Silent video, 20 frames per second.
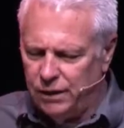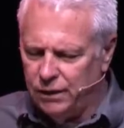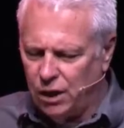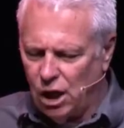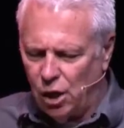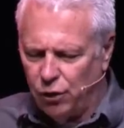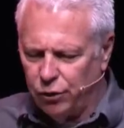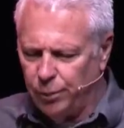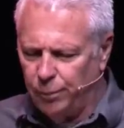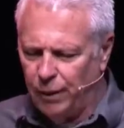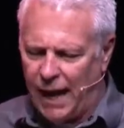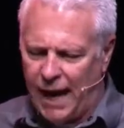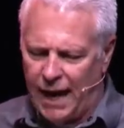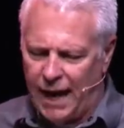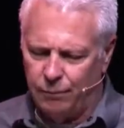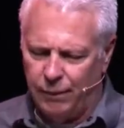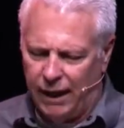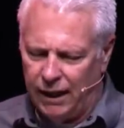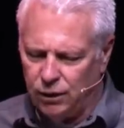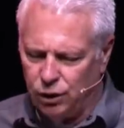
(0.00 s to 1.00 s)
called the
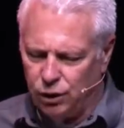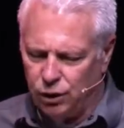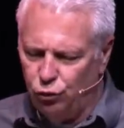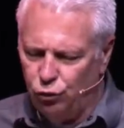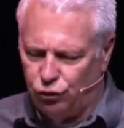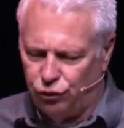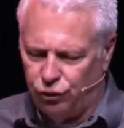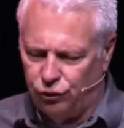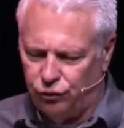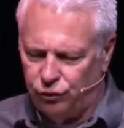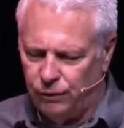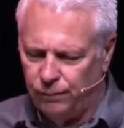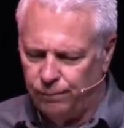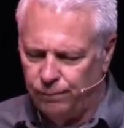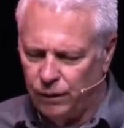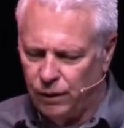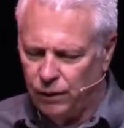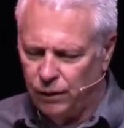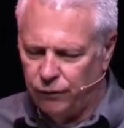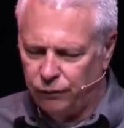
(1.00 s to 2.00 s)
black man, Lucius
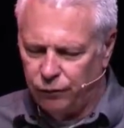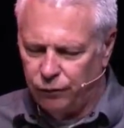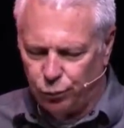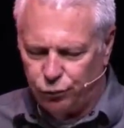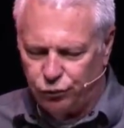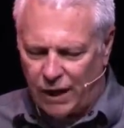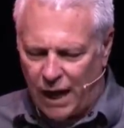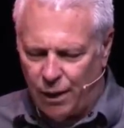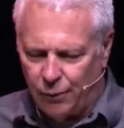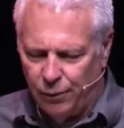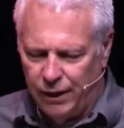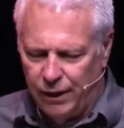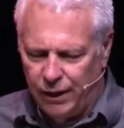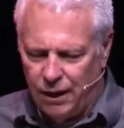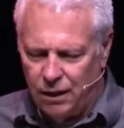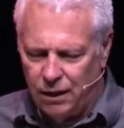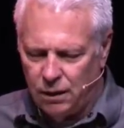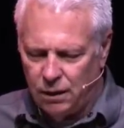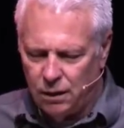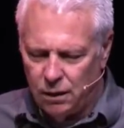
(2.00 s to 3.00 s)
from
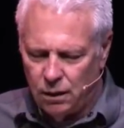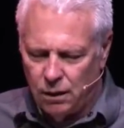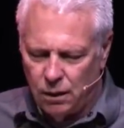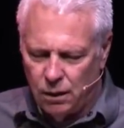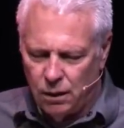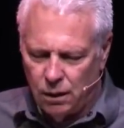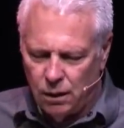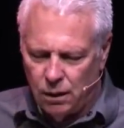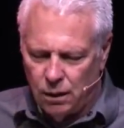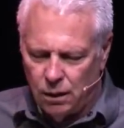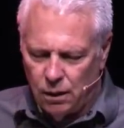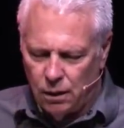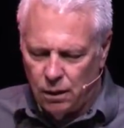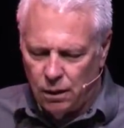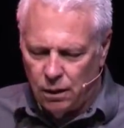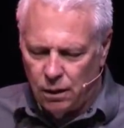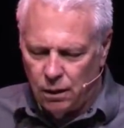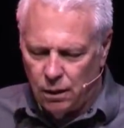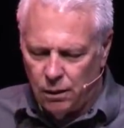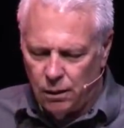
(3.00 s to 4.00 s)
Cyrene,
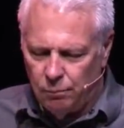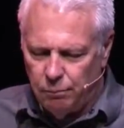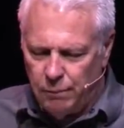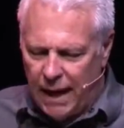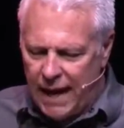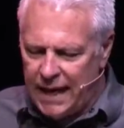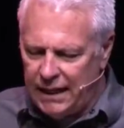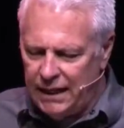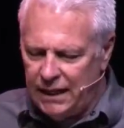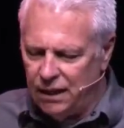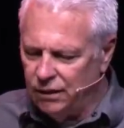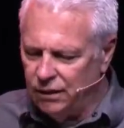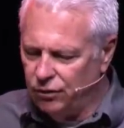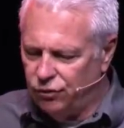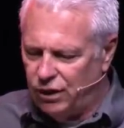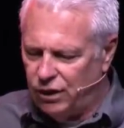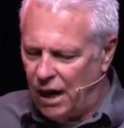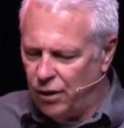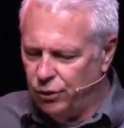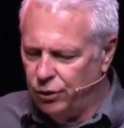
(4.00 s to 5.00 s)
Manaen, the
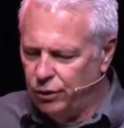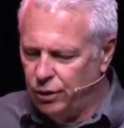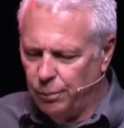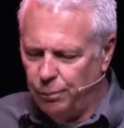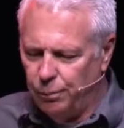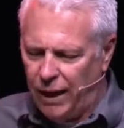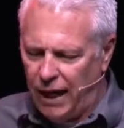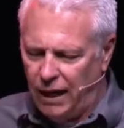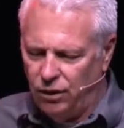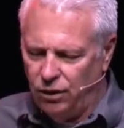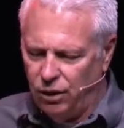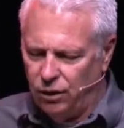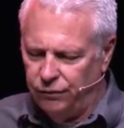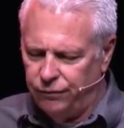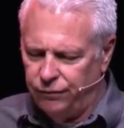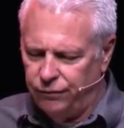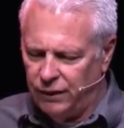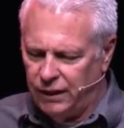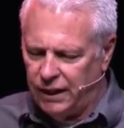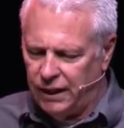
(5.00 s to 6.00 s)
childhood companion
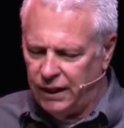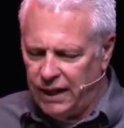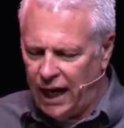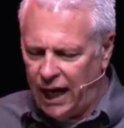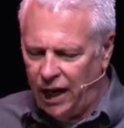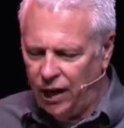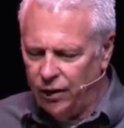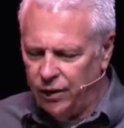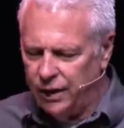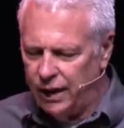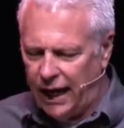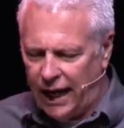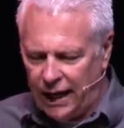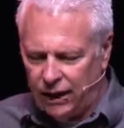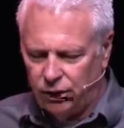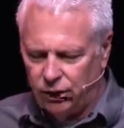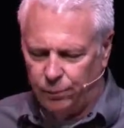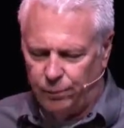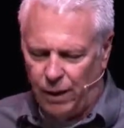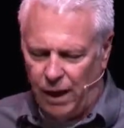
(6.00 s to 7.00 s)
of King Herod
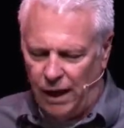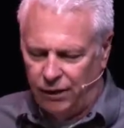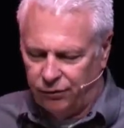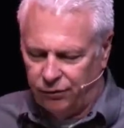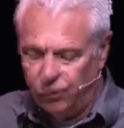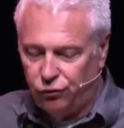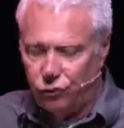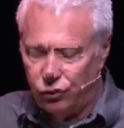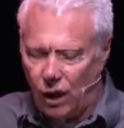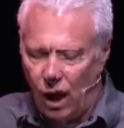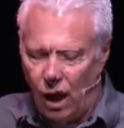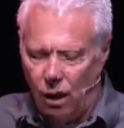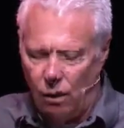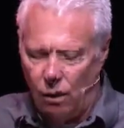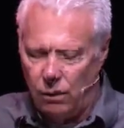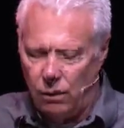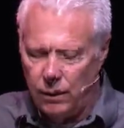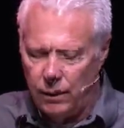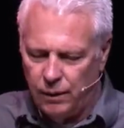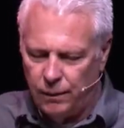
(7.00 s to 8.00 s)
Antipas, and
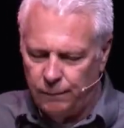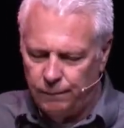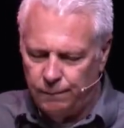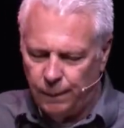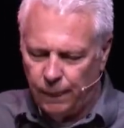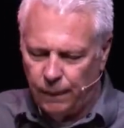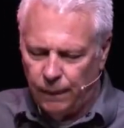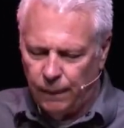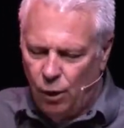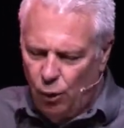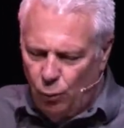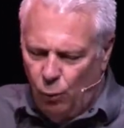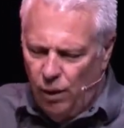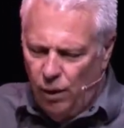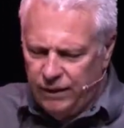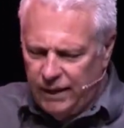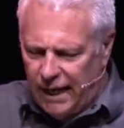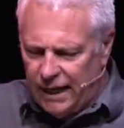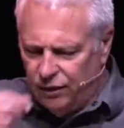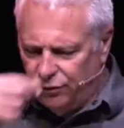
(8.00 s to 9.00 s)
Saul.
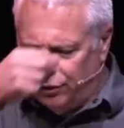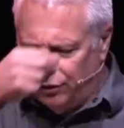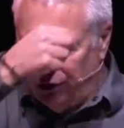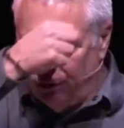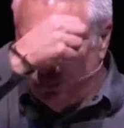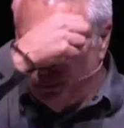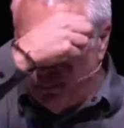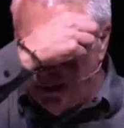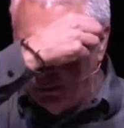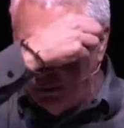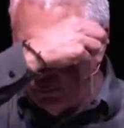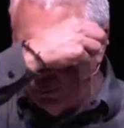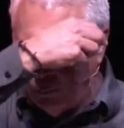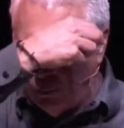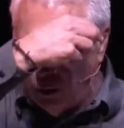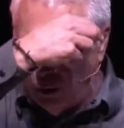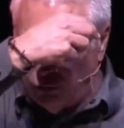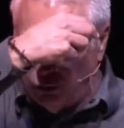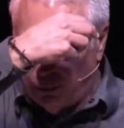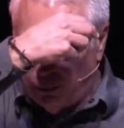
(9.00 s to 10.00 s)
One day, as these men were
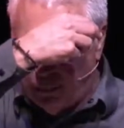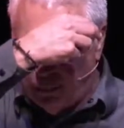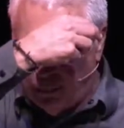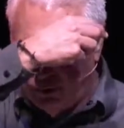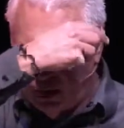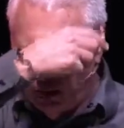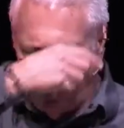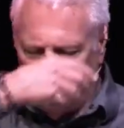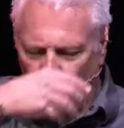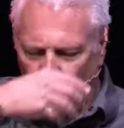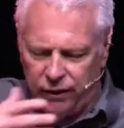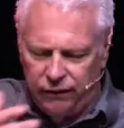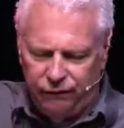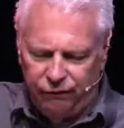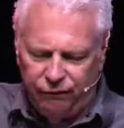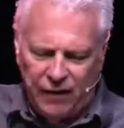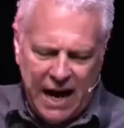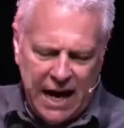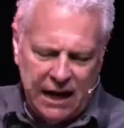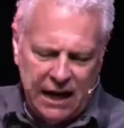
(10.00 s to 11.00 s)
worshiping the Lord and
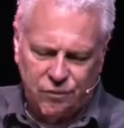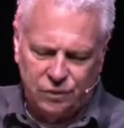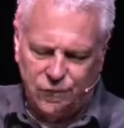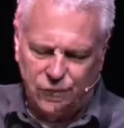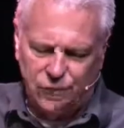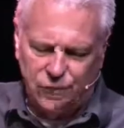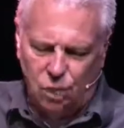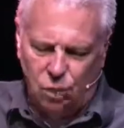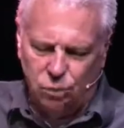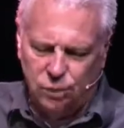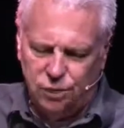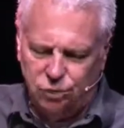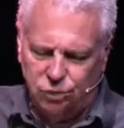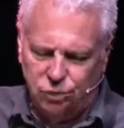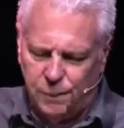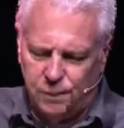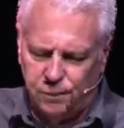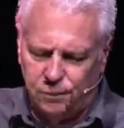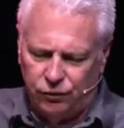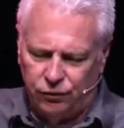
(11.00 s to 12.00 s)
fasting, the Holy
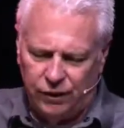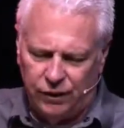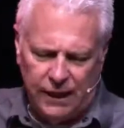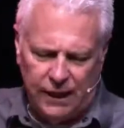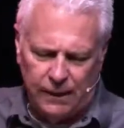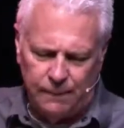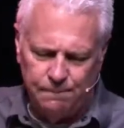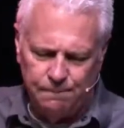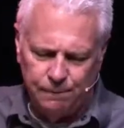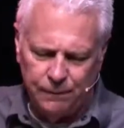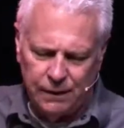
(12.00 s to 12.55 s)
Spirit said,